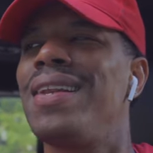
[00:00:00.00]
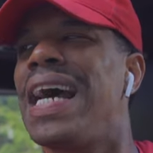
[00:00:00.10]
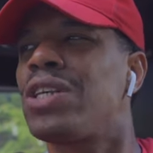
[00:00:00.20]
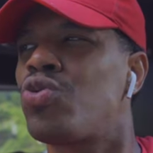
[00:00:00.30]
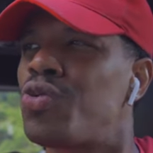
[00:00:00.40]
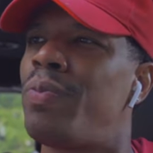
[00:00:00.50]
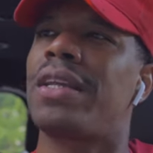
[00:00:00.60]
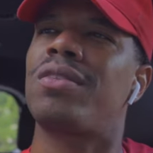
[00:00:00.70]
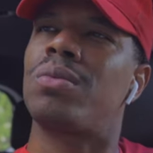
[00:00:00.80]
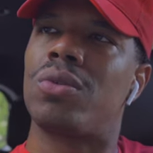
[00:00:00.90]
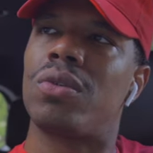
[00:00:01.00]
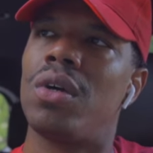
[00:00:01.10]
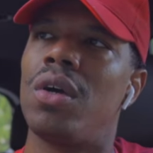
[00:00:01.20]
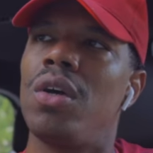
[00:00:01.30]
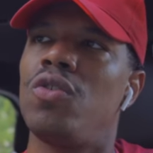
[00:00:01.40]
That's respectable.
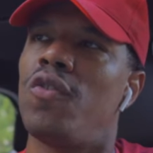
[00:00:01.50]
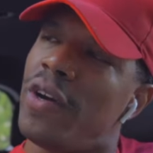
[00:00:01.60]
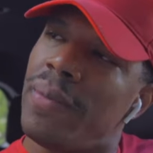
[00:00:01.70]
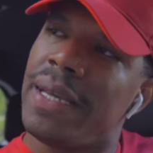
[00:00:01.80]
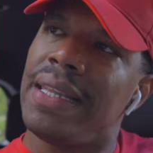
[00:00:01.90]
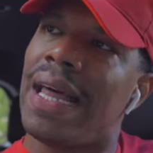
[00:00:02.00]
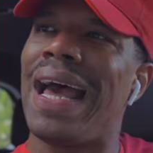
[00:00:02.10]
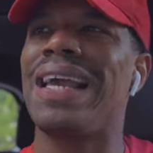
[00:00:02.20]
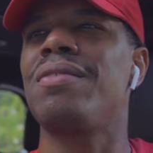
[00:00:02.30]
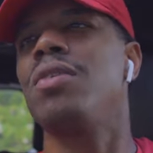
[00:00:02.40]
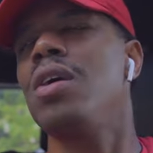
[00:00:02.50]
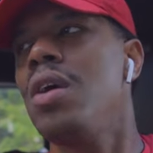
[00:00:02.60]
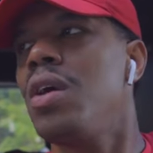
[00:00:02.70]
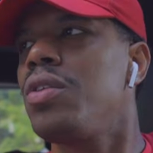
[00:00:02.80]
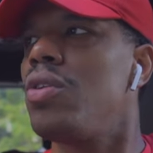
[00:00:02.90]
You feel me? Like,
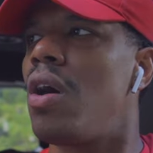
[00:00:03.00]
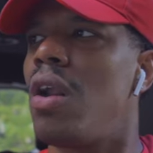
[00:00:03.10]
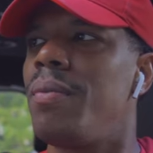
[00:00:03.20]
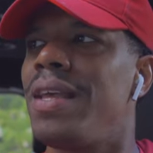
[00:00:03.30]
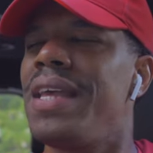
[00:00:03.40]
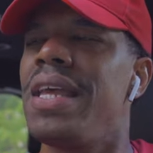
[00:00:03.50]
you know what I mean?